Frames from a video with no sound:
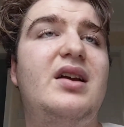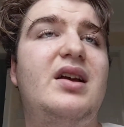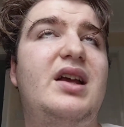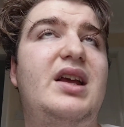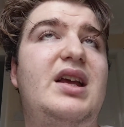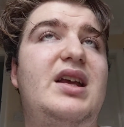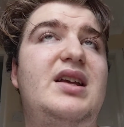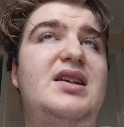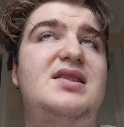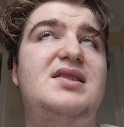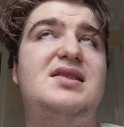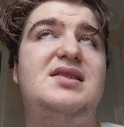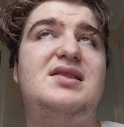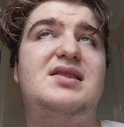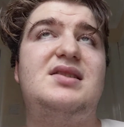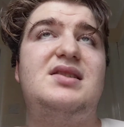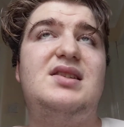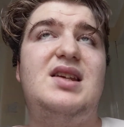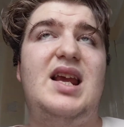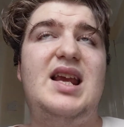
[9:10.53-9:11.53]

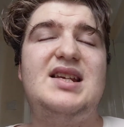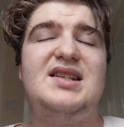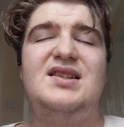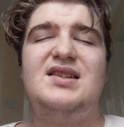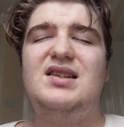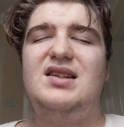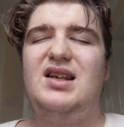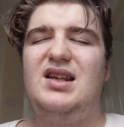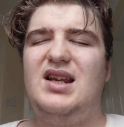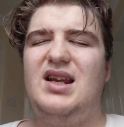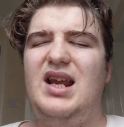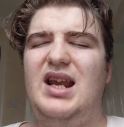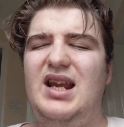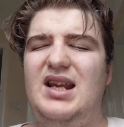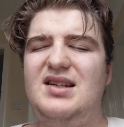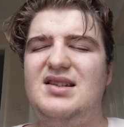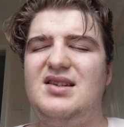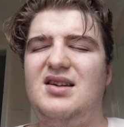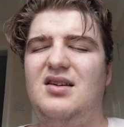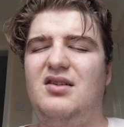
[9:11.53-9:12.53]
He's
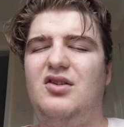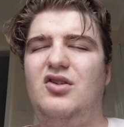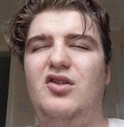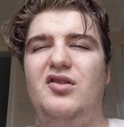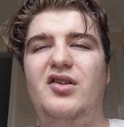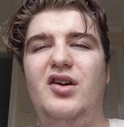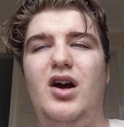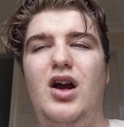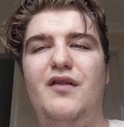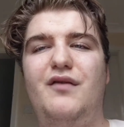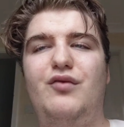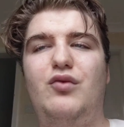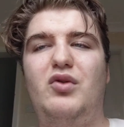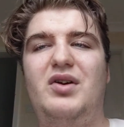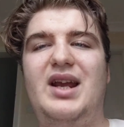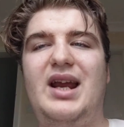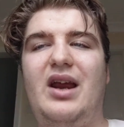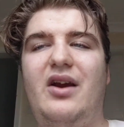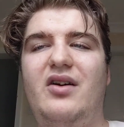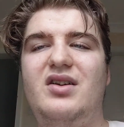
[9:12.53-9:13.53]
a good overall
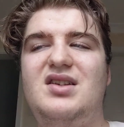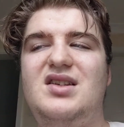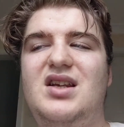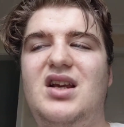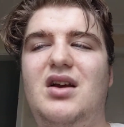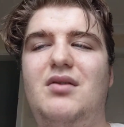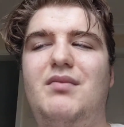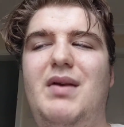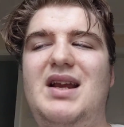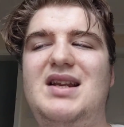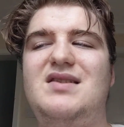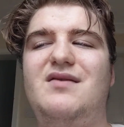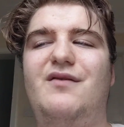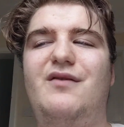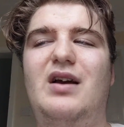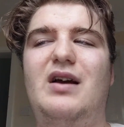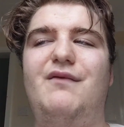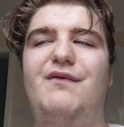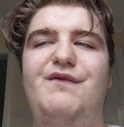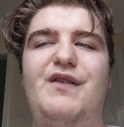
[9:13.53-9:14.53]
character, makes
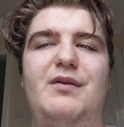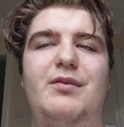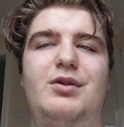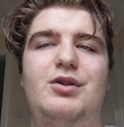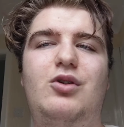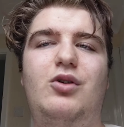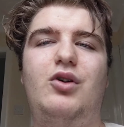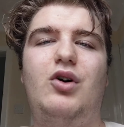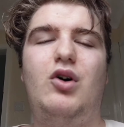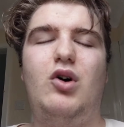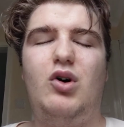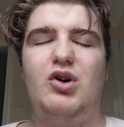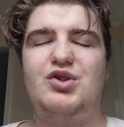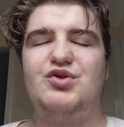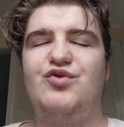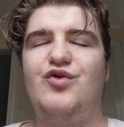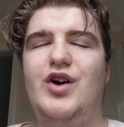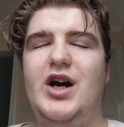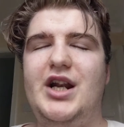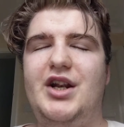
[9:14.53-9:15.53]
a very good
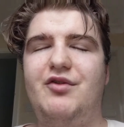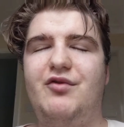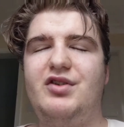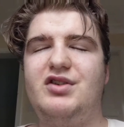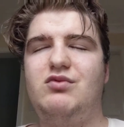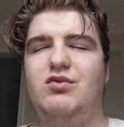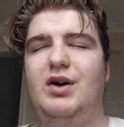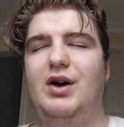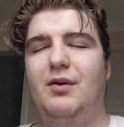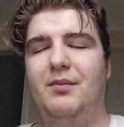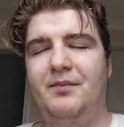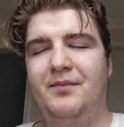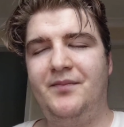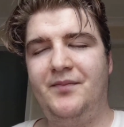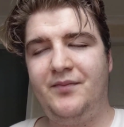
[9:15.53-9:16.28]
horse rider as well.